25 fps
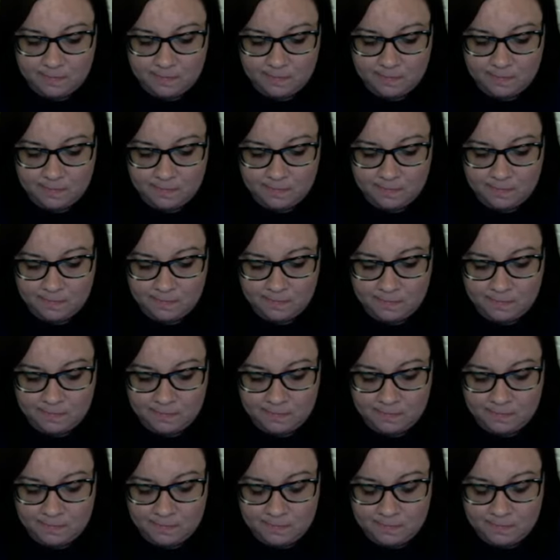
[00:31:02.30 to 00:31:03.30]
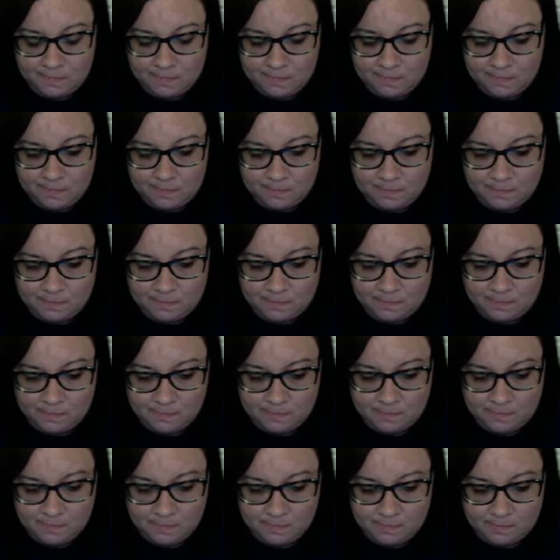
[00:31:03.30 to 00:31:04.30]

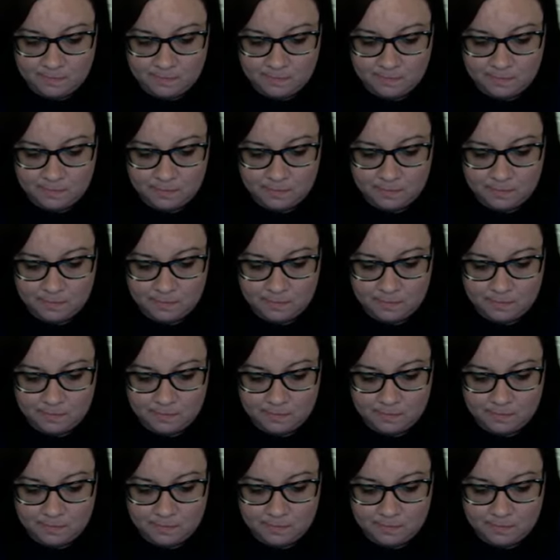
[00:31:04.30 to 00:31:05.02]
No one is speaking in this clip.